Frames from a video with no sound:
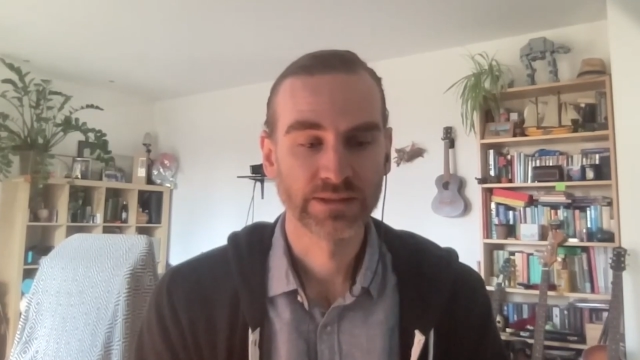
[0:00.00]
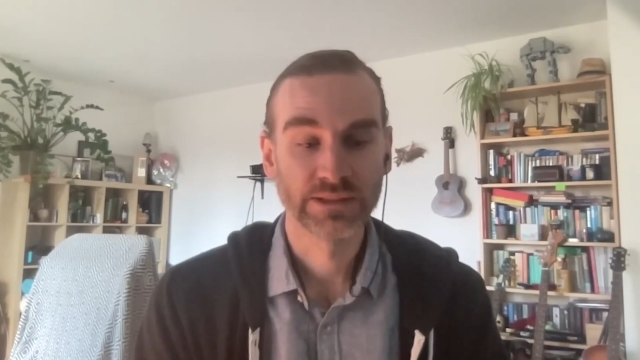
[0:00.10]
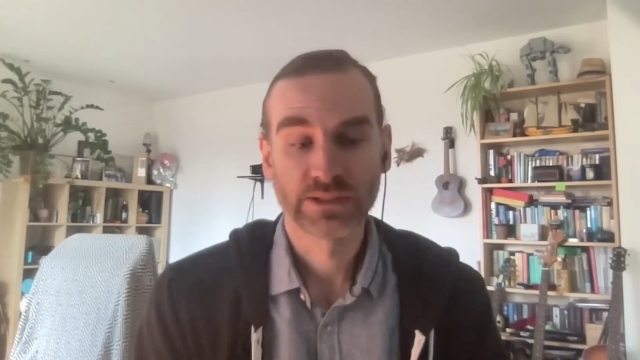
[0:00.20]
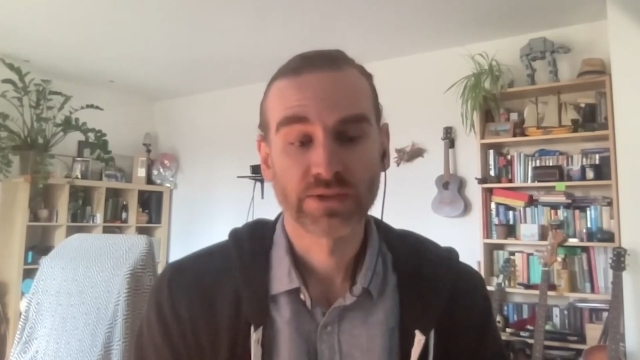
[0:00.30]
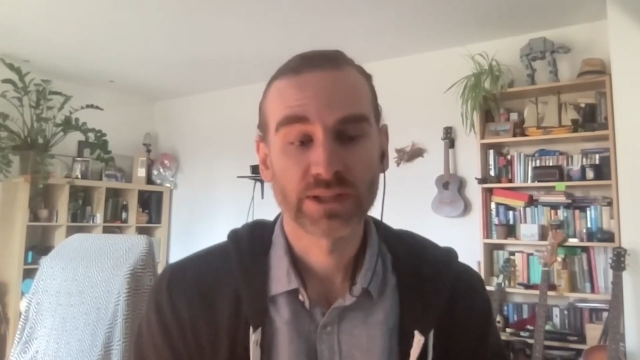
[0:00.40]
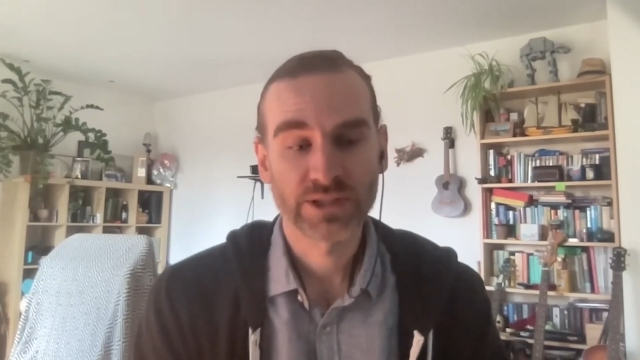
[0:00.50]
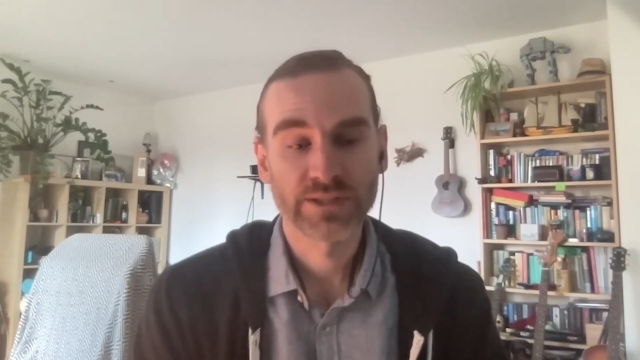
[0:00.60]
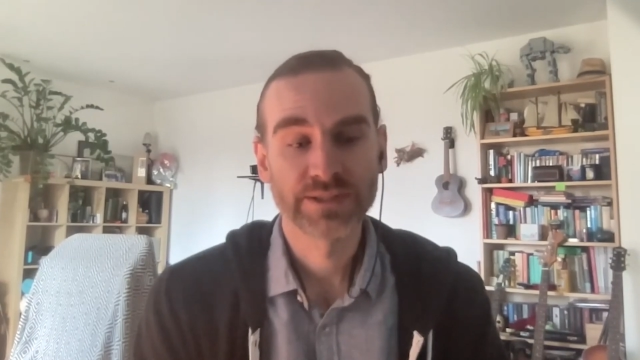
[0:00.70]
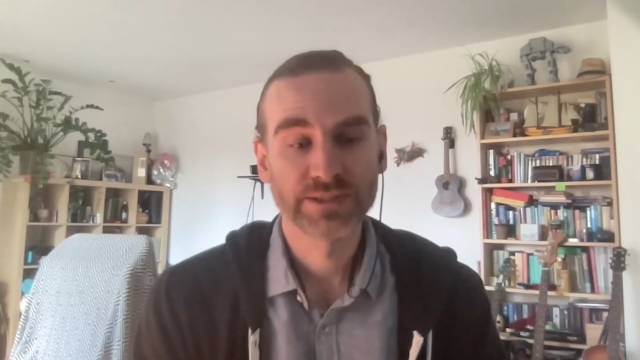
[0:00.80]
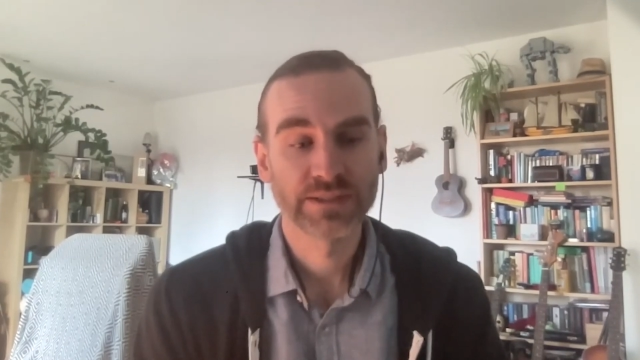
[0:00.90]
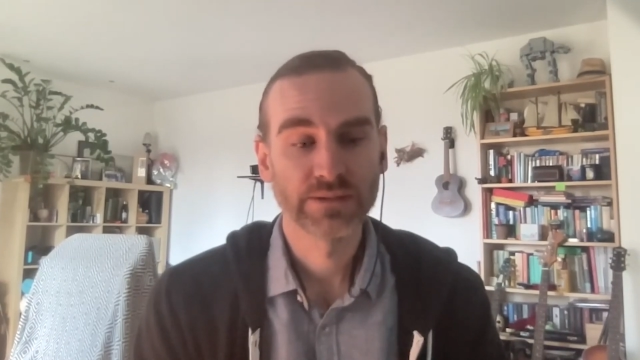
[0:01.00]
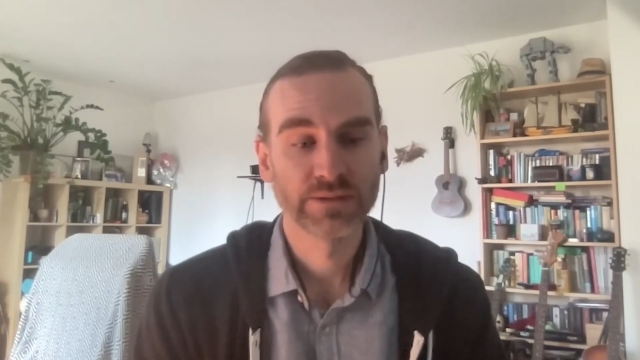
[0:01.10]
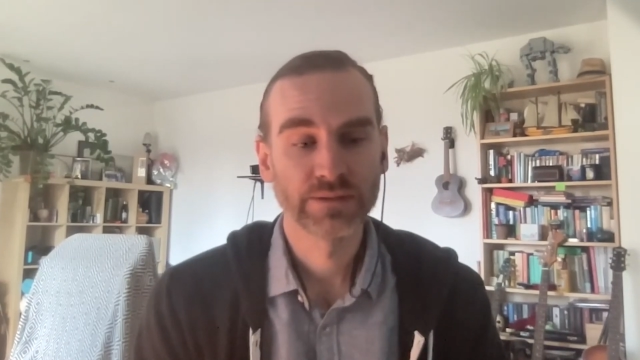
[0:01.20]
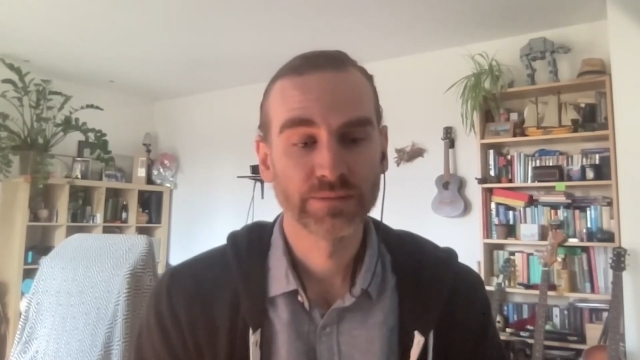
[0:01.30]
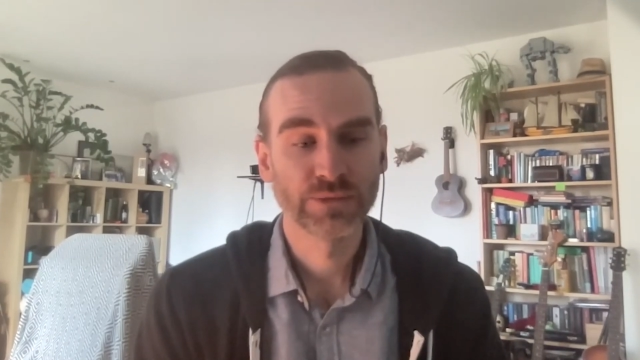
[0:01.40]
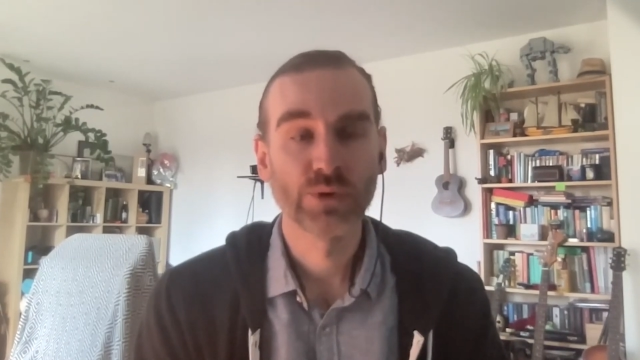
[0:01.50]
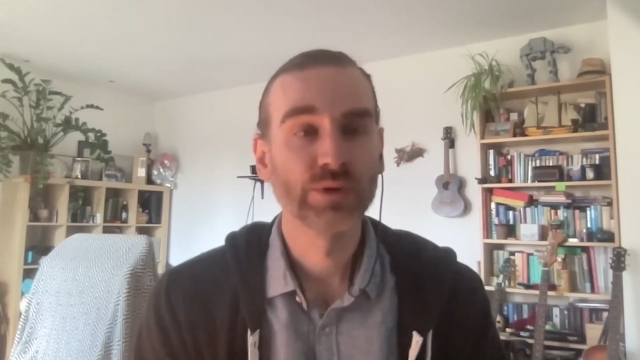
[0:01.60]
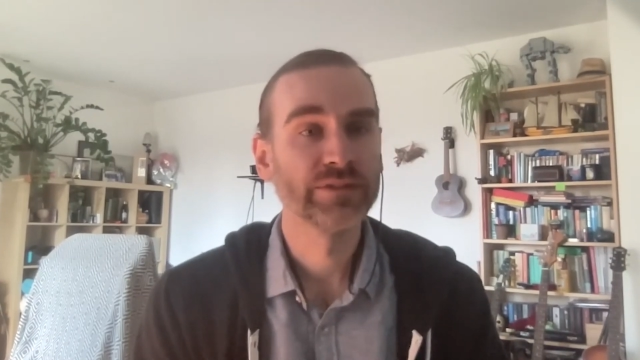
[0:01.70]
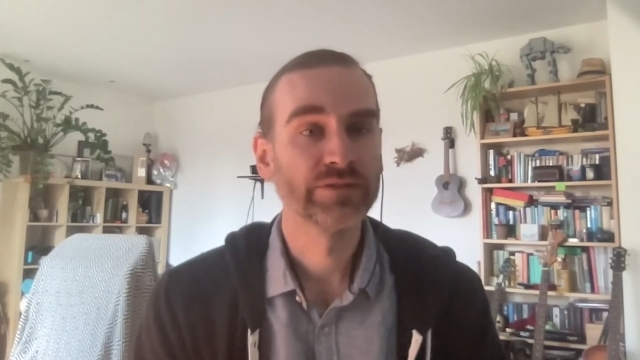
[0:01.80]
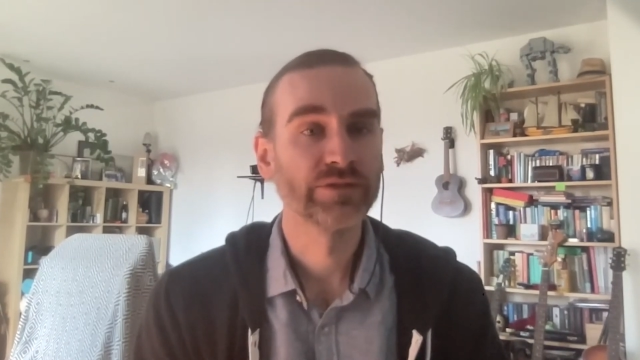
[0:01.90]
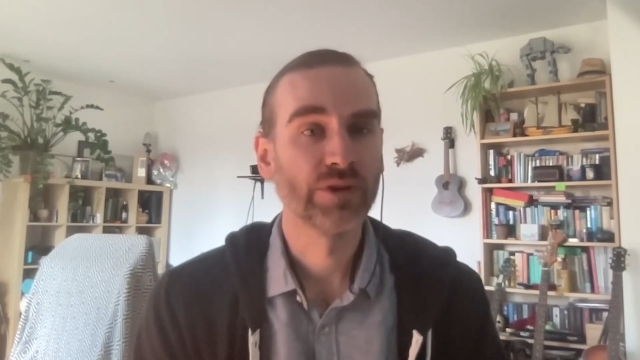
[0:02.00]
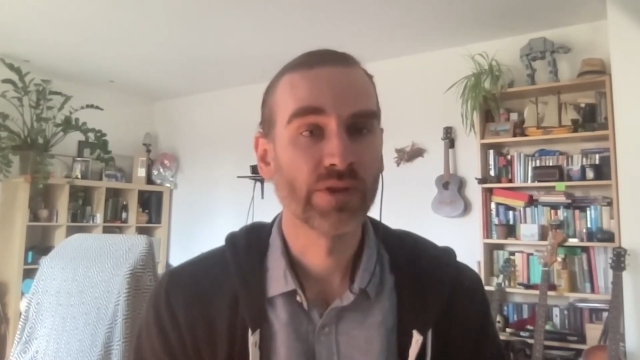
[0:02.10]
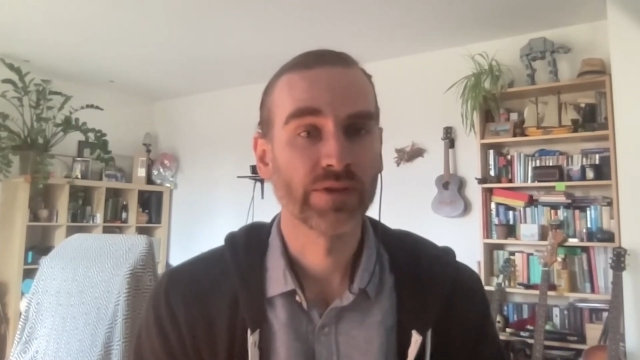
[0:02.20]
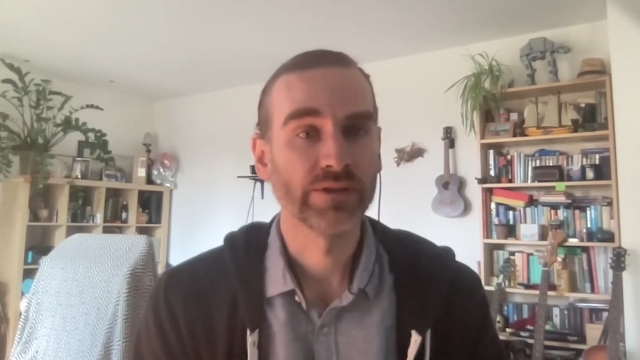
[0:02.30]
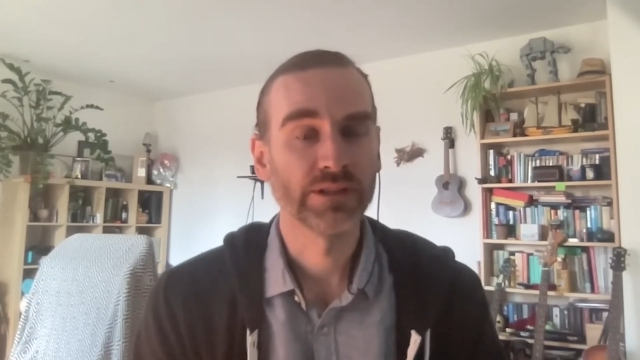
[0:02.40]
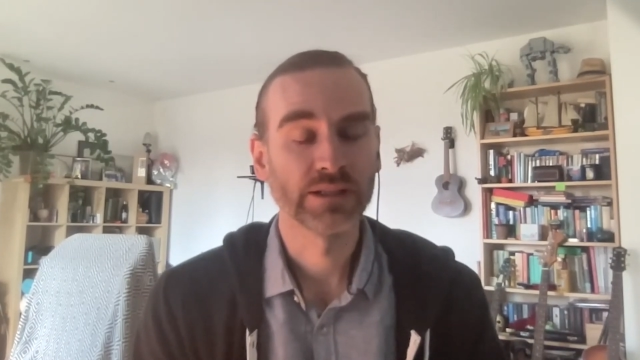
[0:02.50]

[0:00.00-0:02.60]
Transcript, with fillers: the integrations uh, go even further.